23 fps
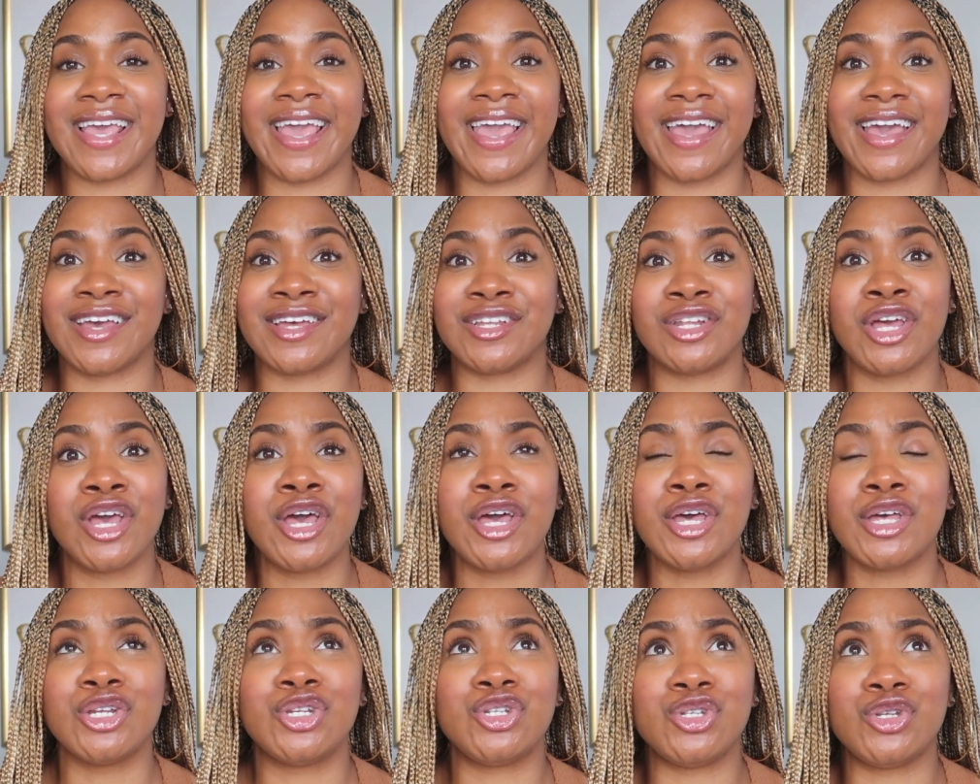and
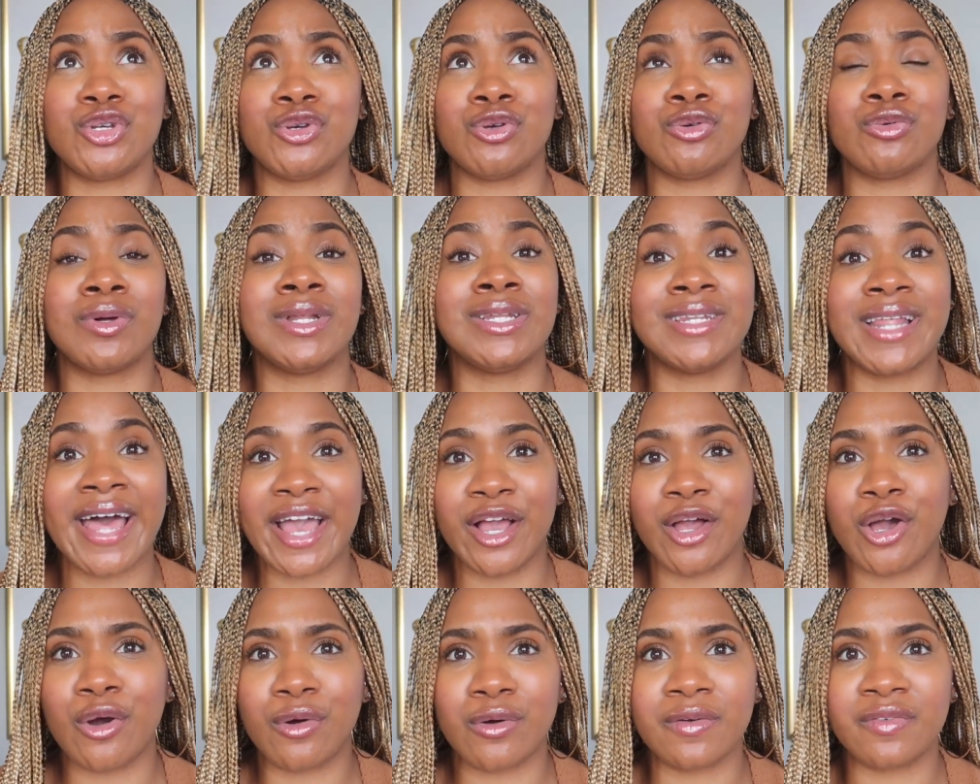to
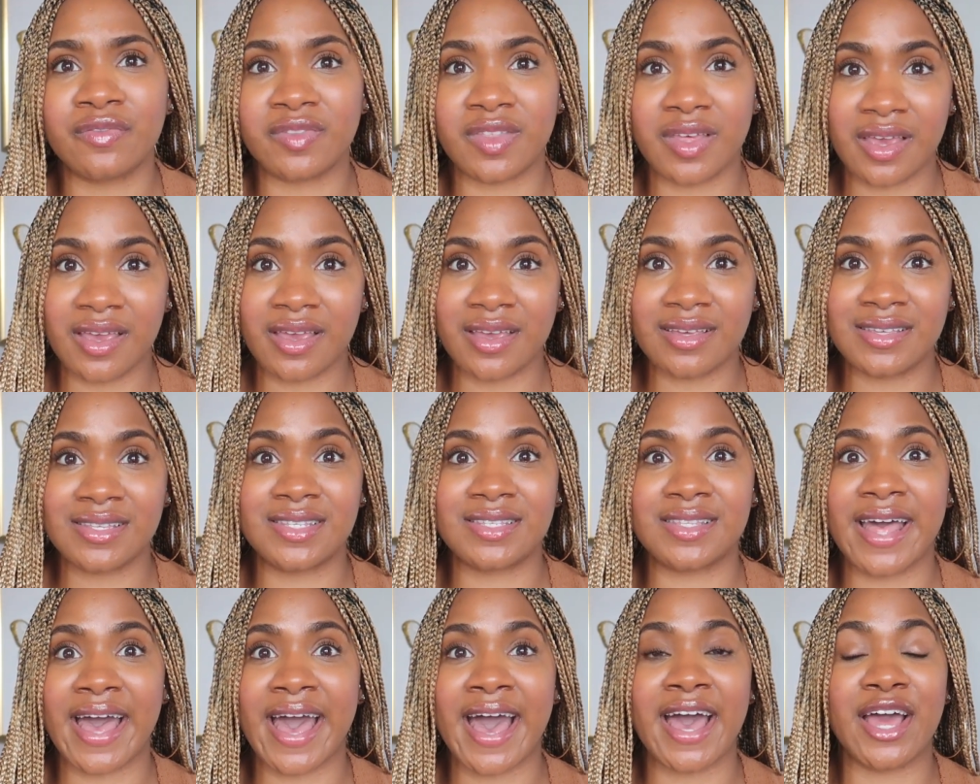let go of
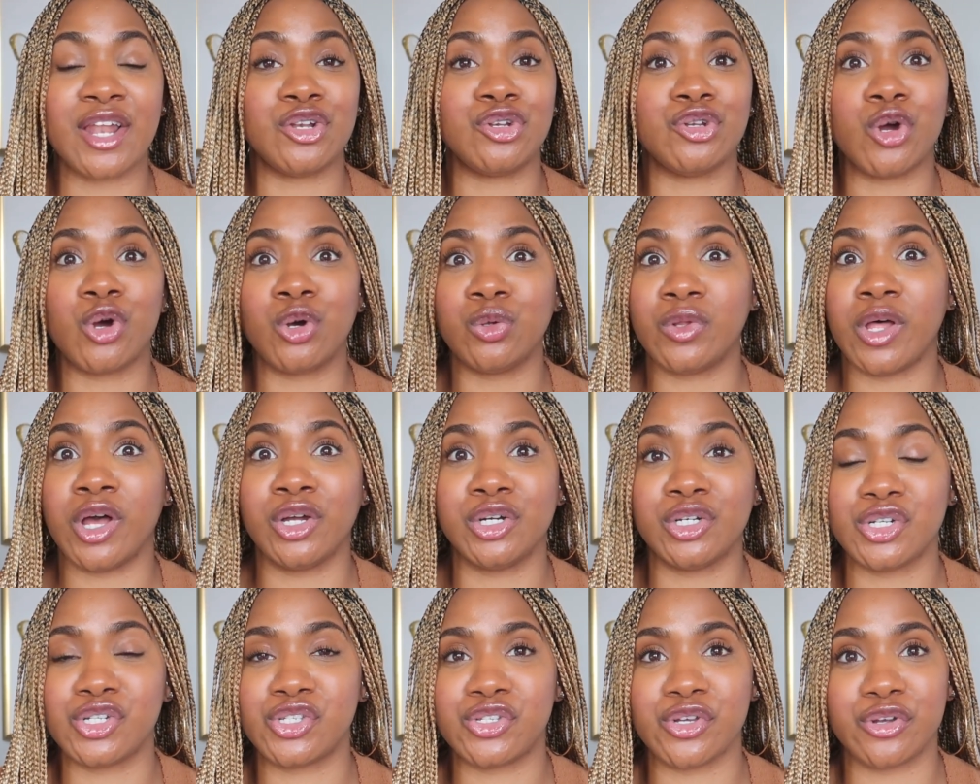things that no
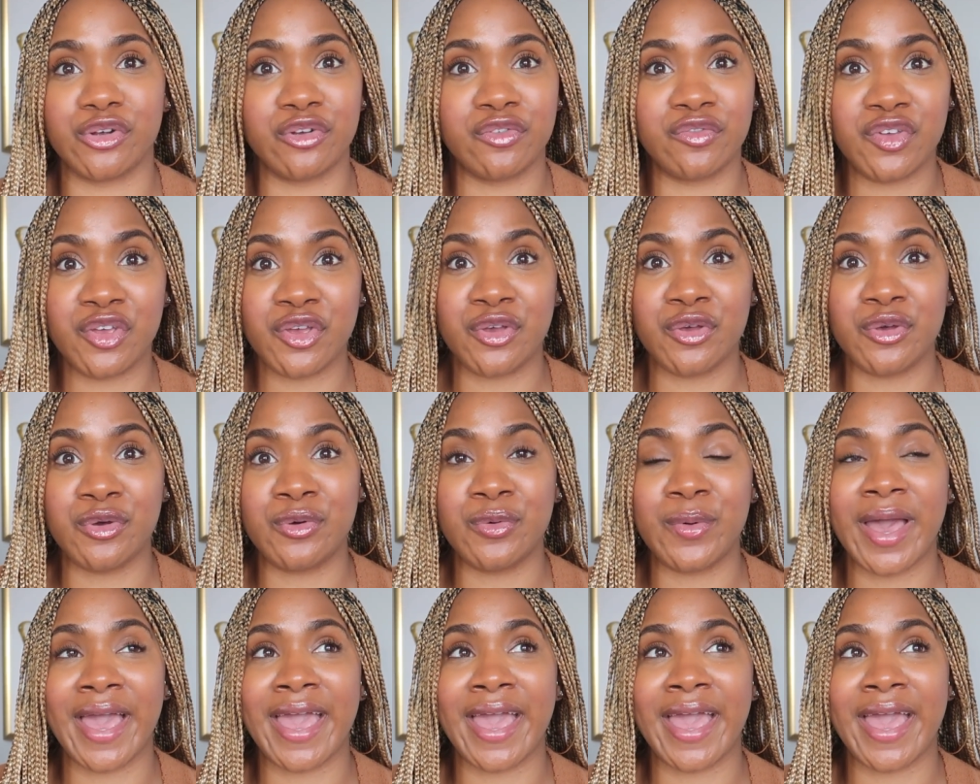longer serve you.